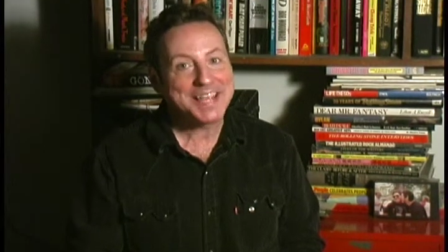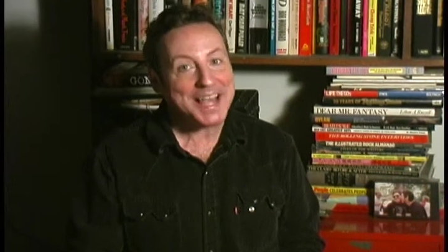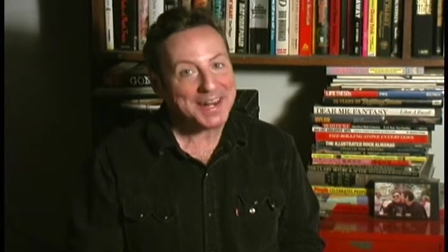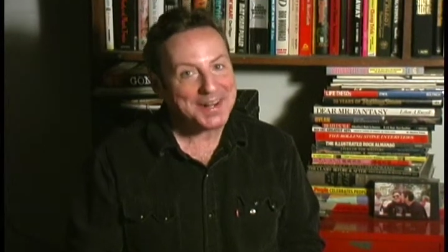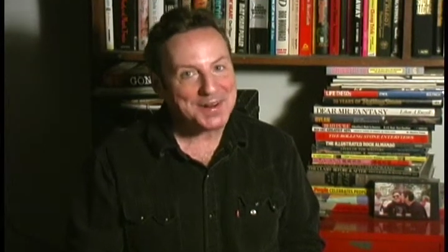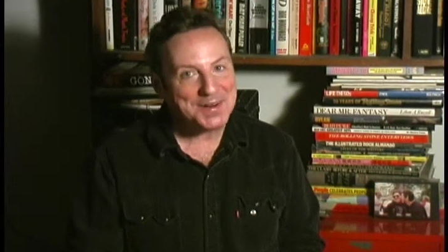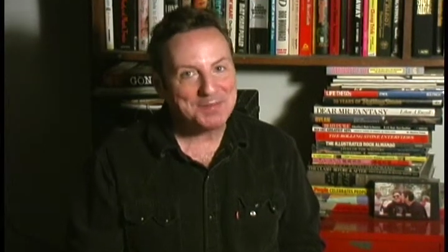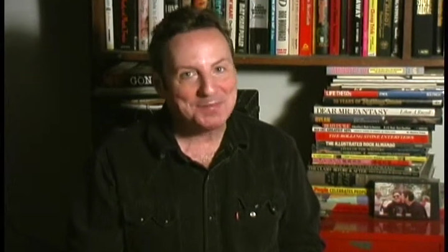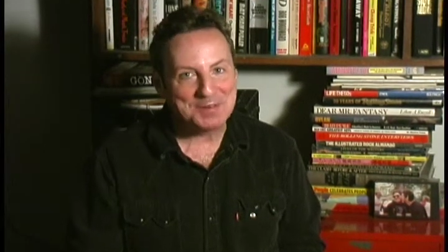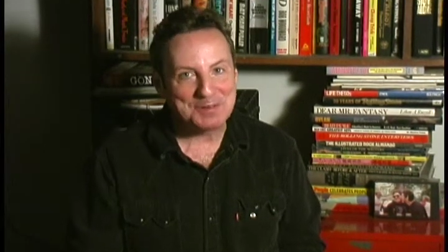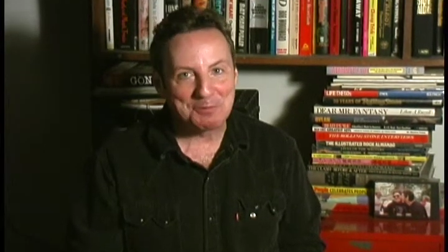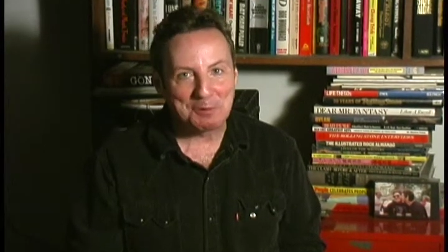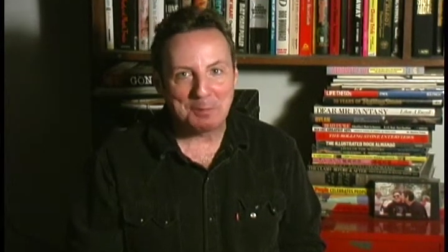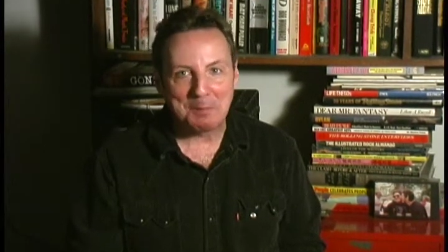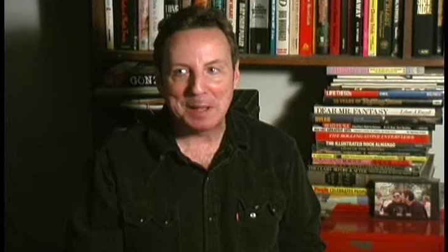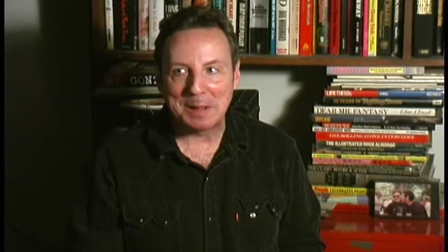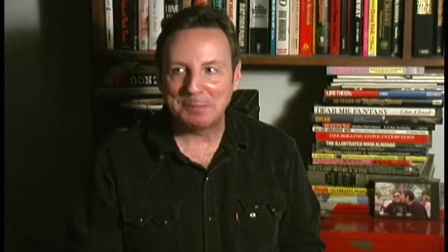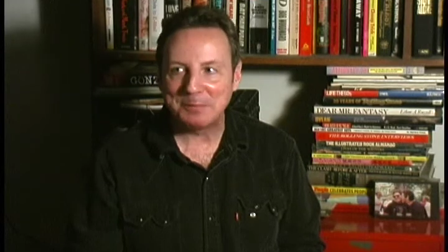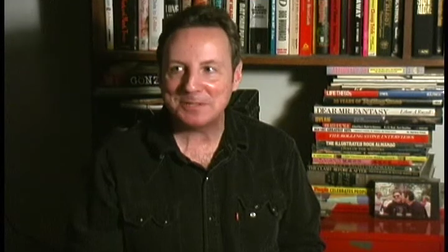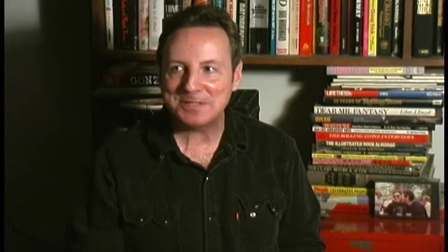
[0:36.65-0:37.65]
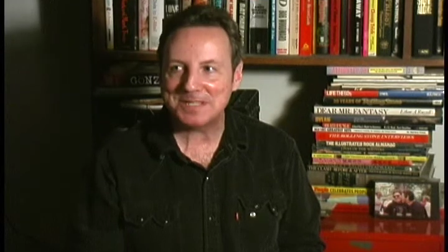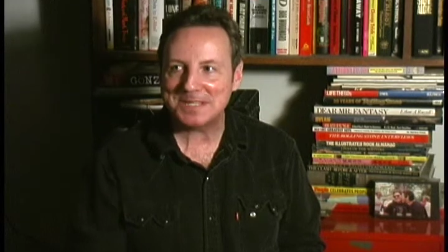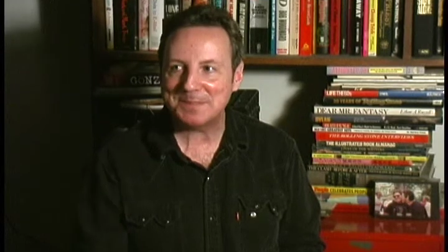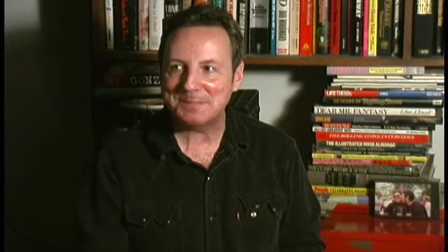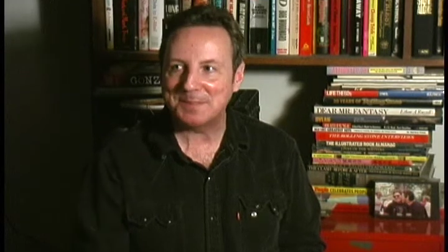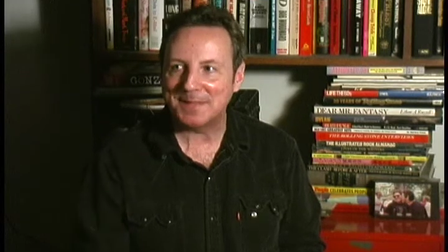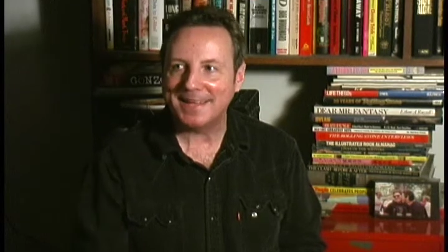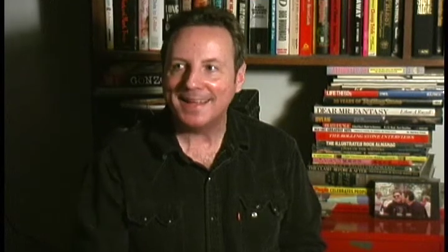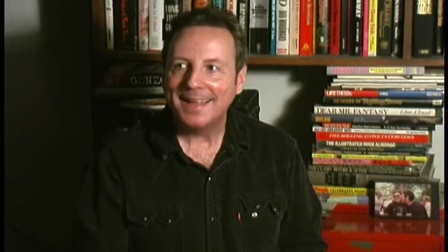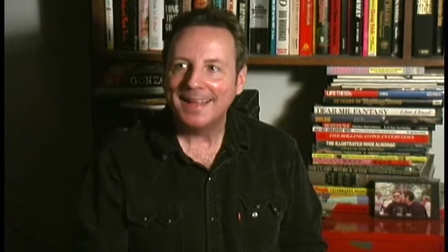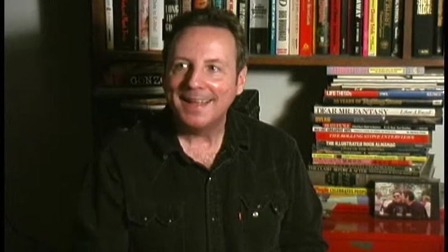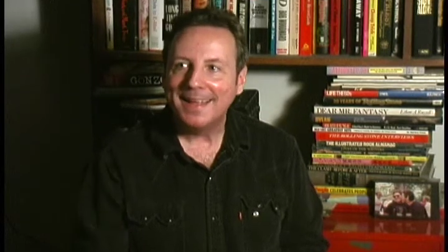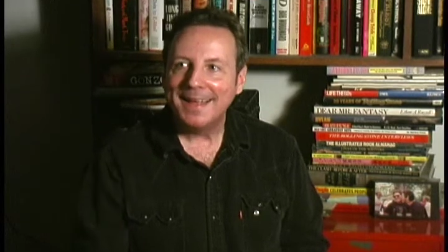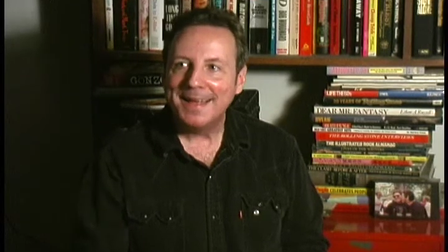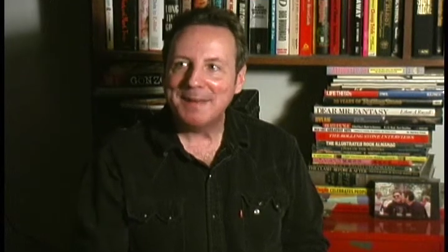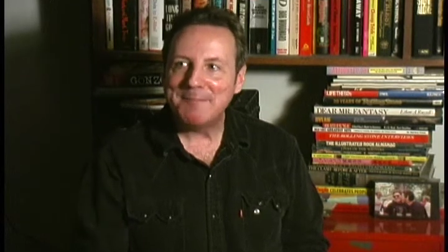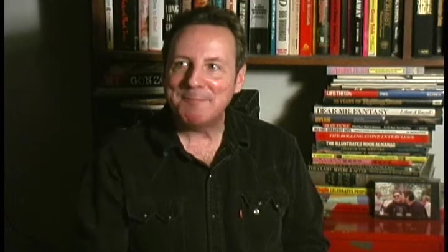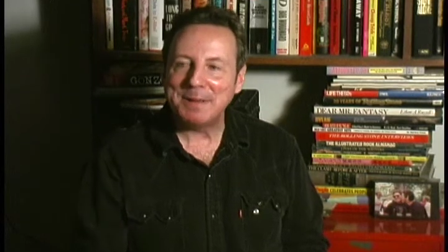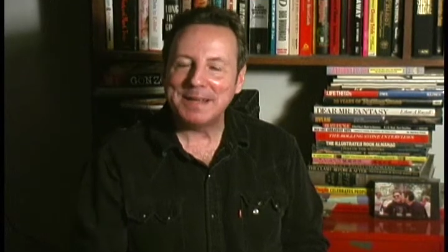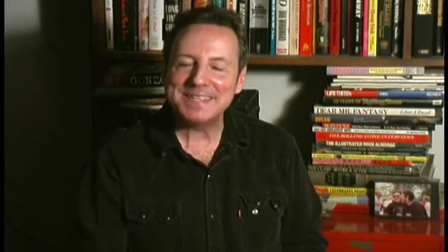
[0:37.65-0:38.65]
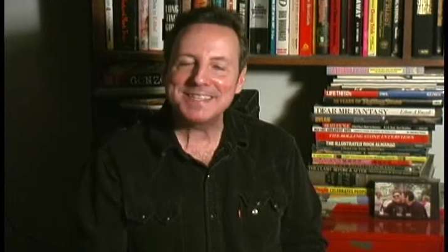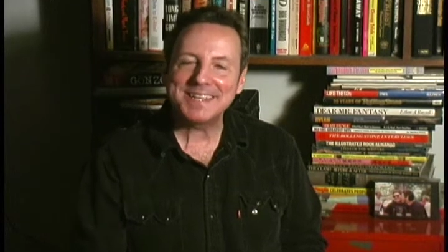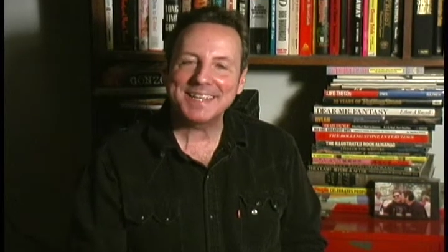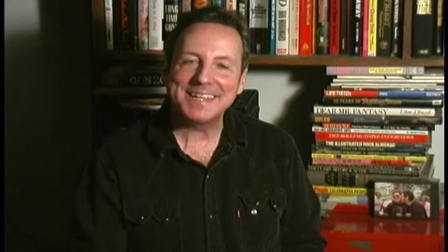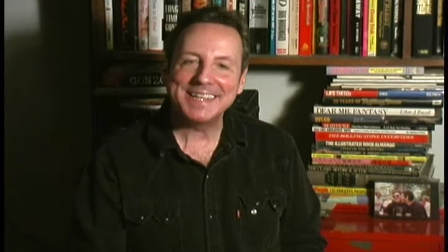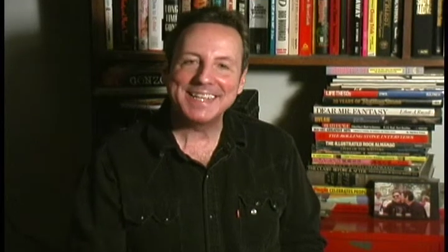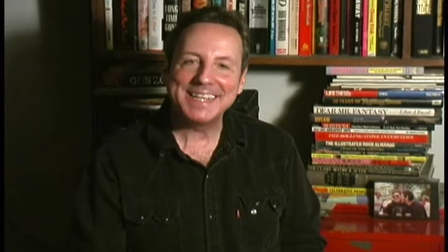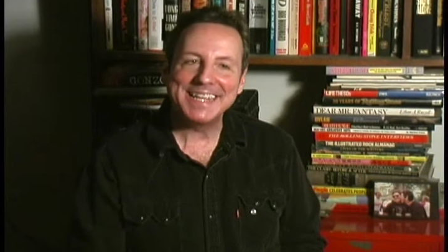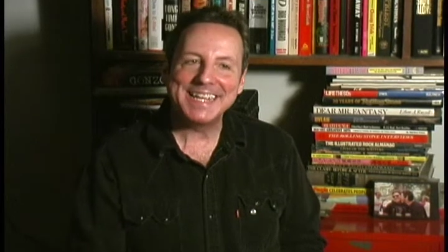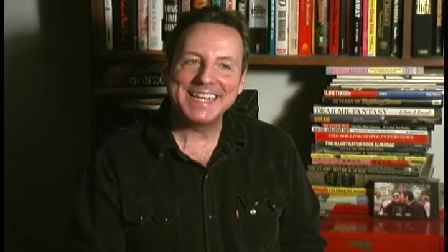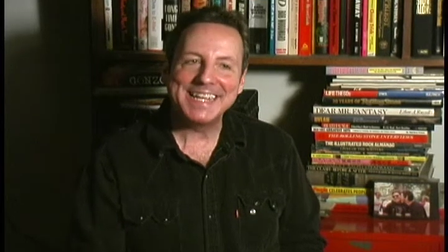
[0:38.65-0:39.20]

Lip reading: I don't know if he remembers it, but basically,